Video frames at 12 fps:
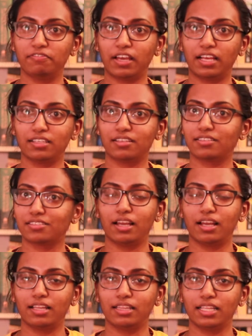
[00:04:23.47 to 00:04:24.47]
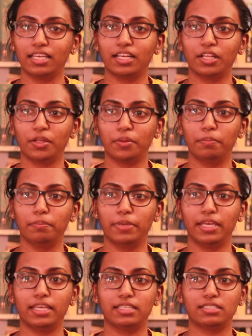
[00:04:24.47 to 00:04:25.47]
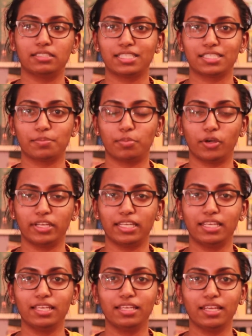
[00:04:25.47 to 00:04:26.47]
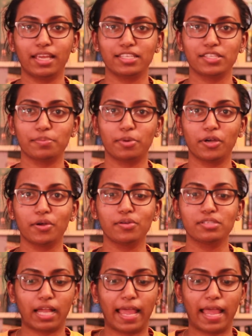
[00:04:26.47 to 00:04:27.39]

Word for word: felt a little bit disappointed in, I suppose.